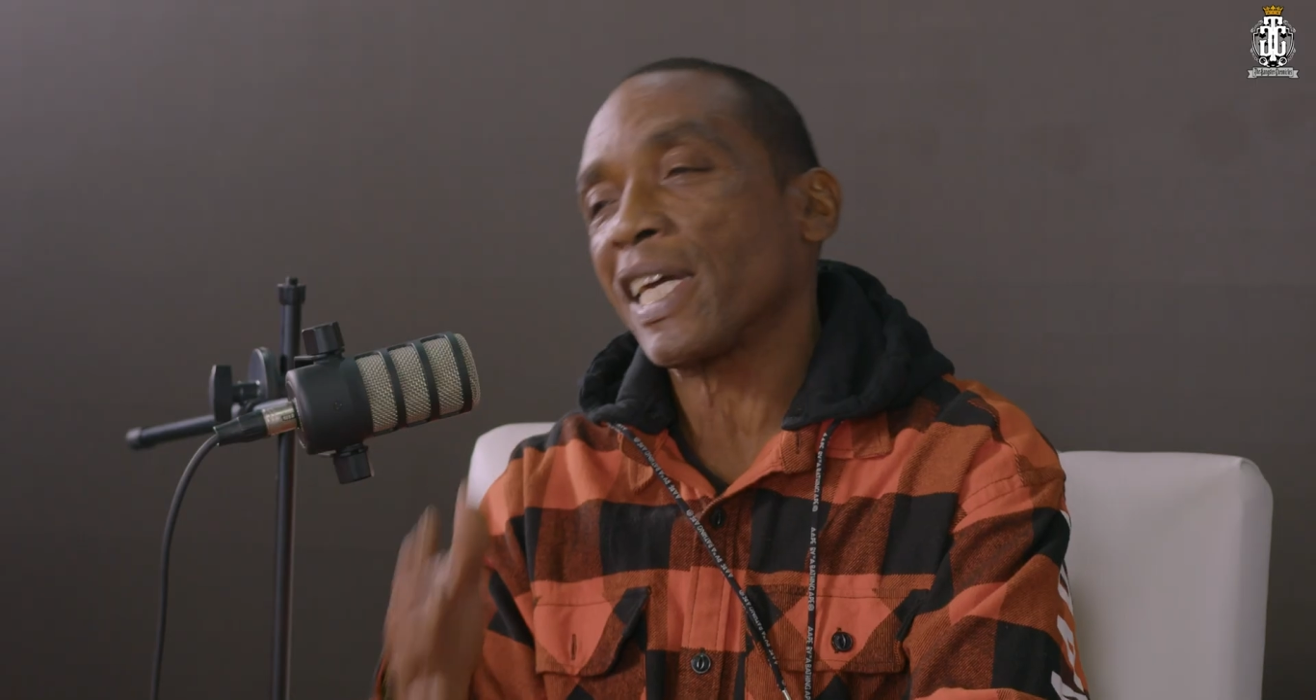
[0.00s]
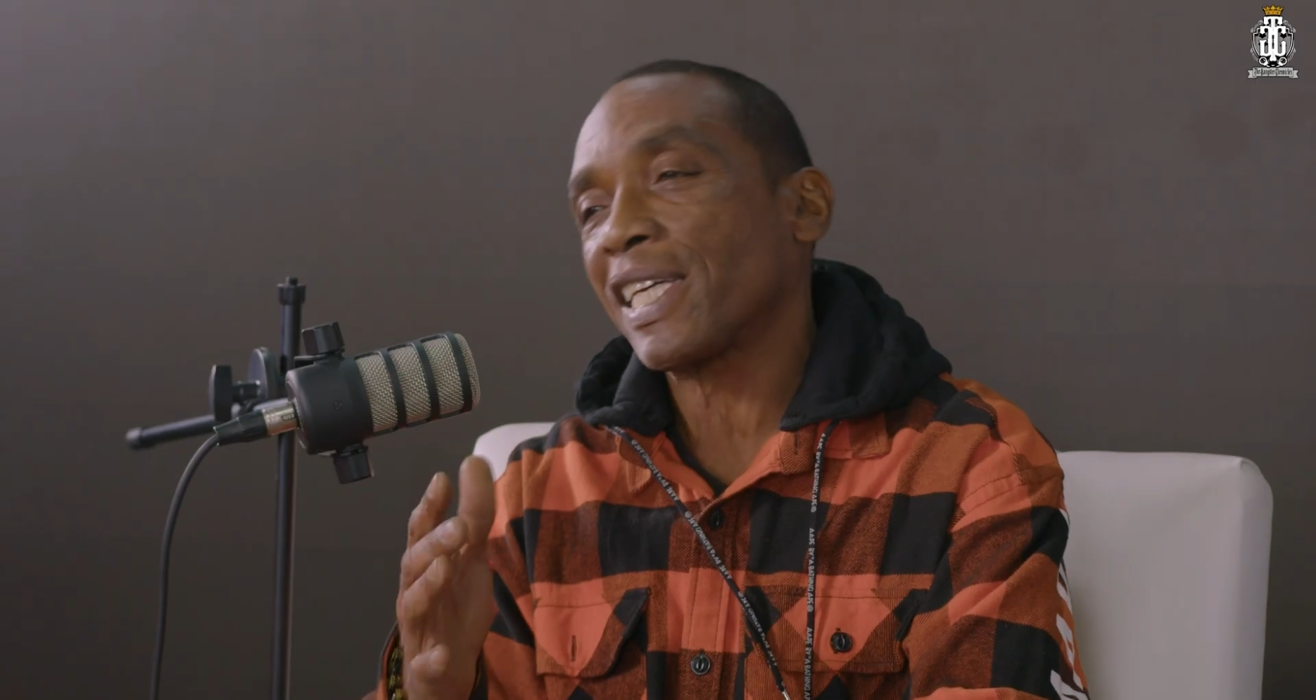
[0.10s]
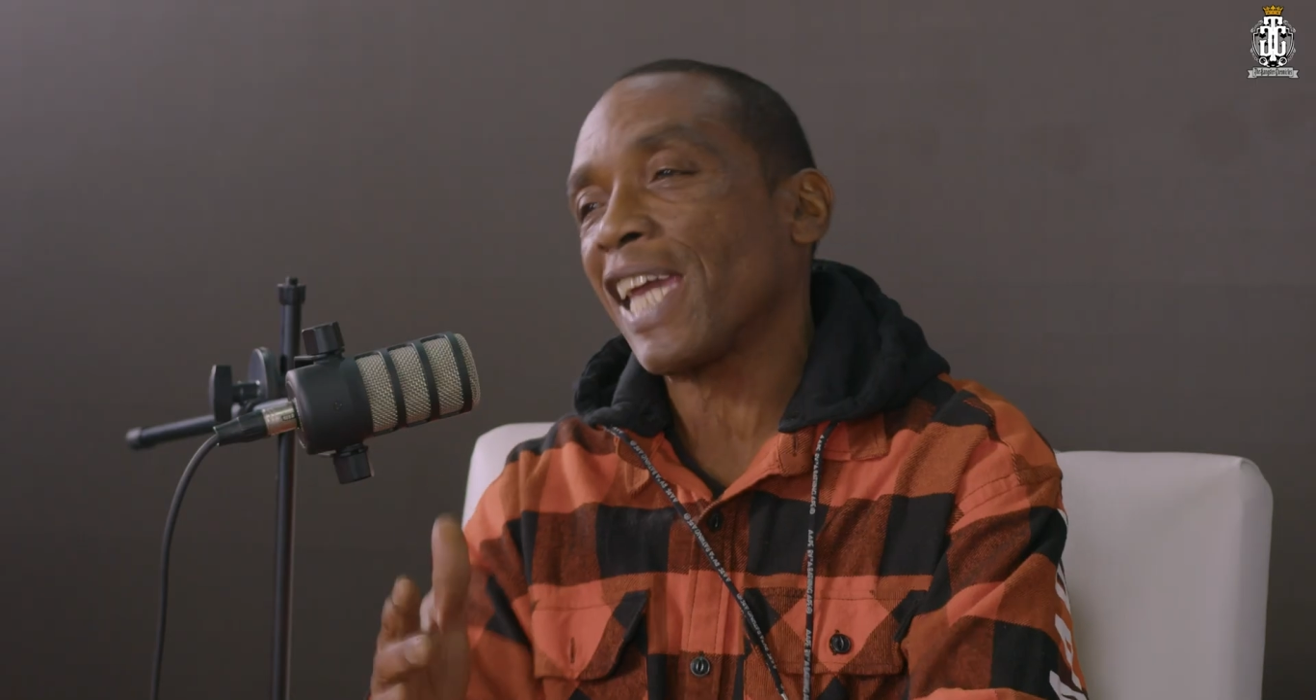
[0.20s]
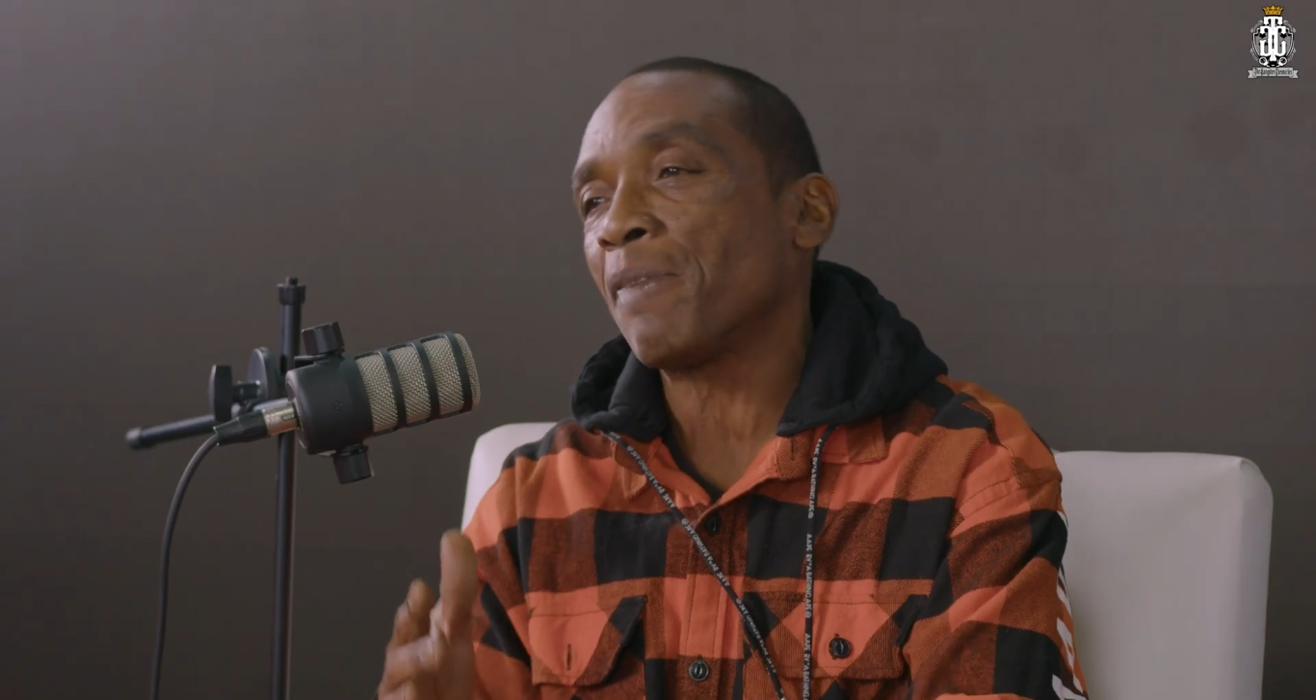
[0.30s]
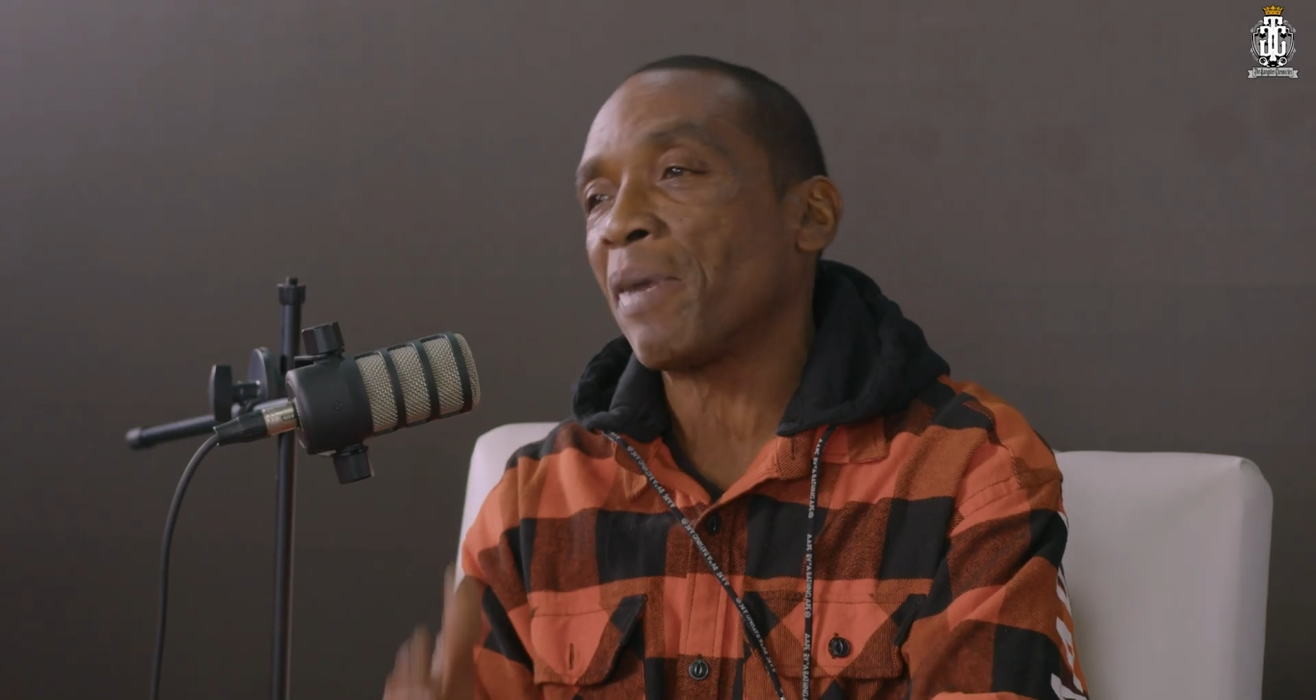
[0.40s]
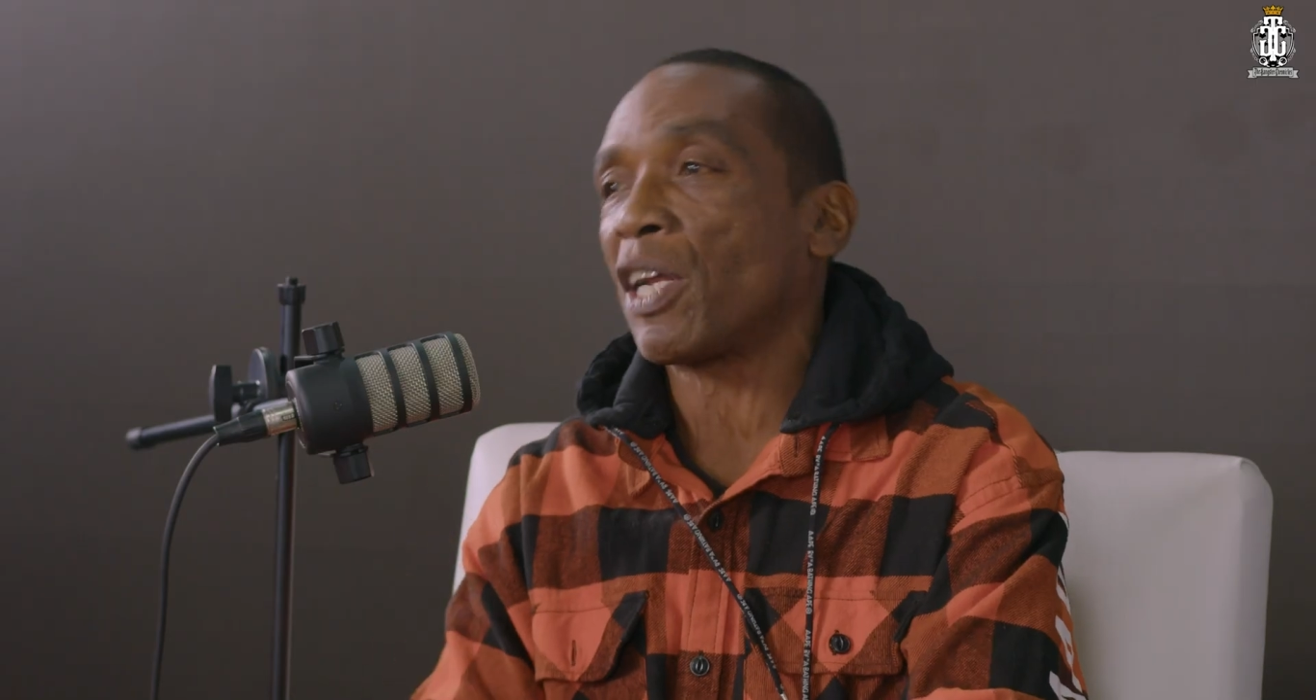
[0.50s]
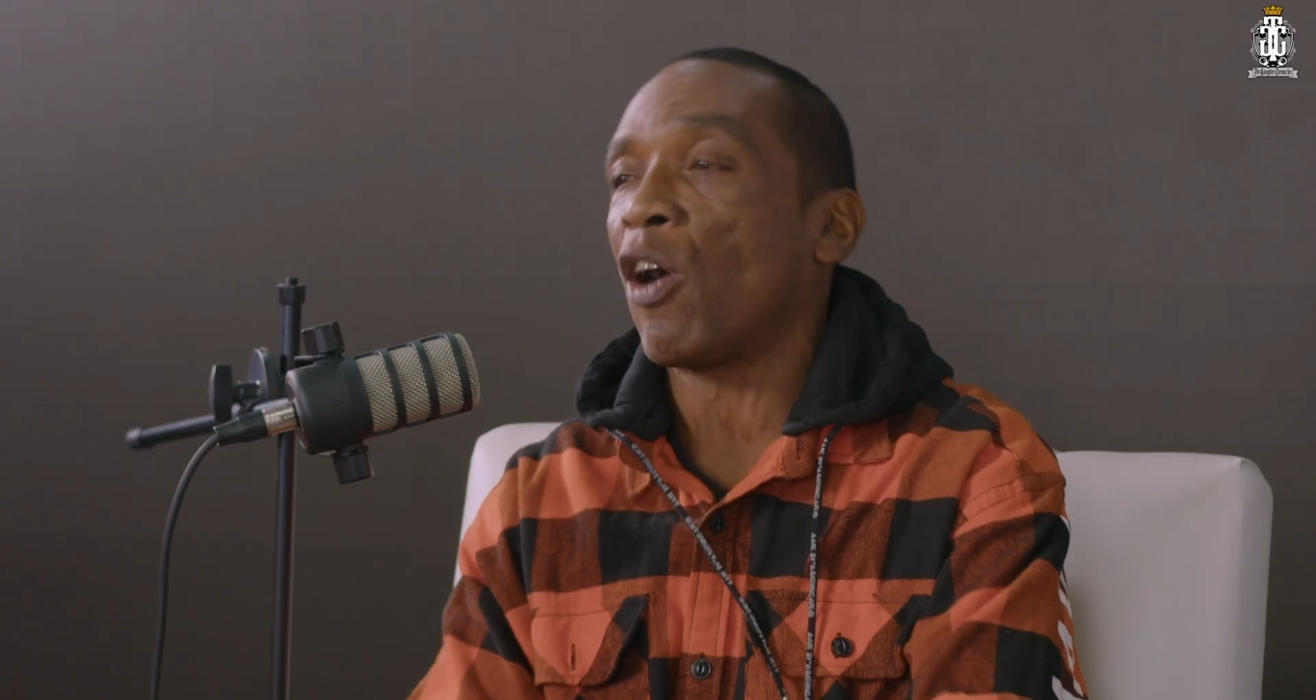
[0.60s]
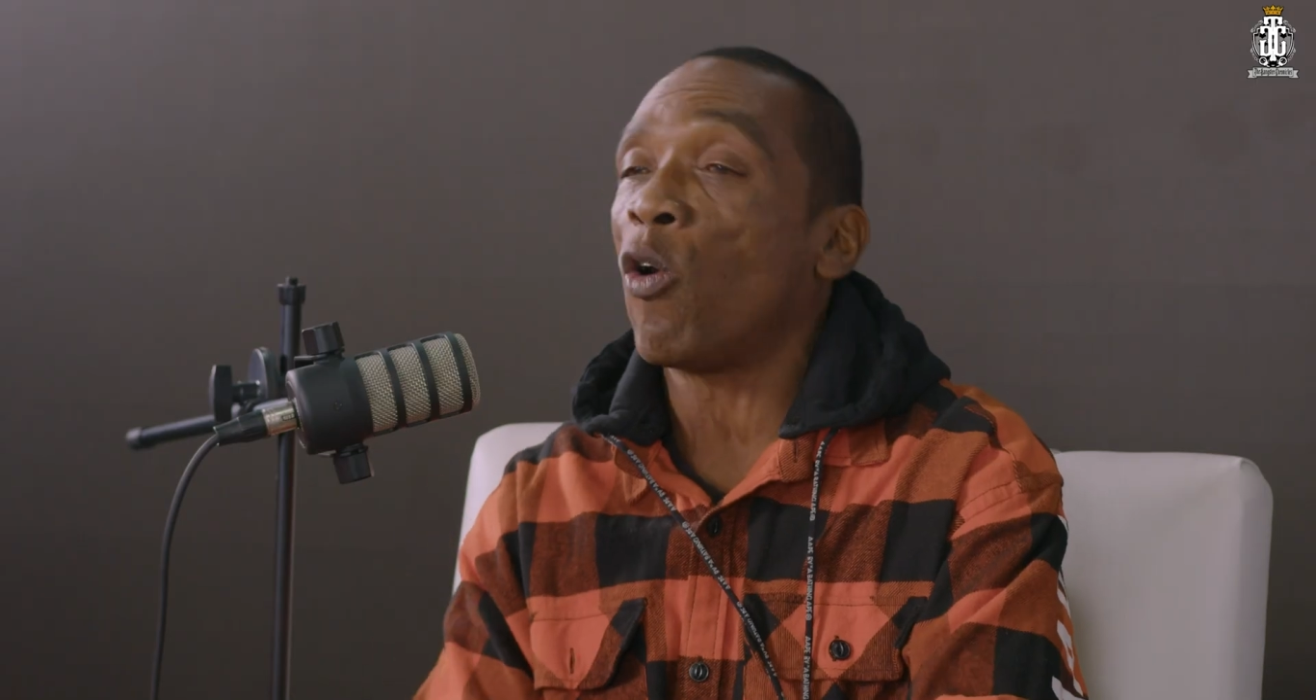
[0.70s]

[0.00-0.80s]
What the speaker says: I came out of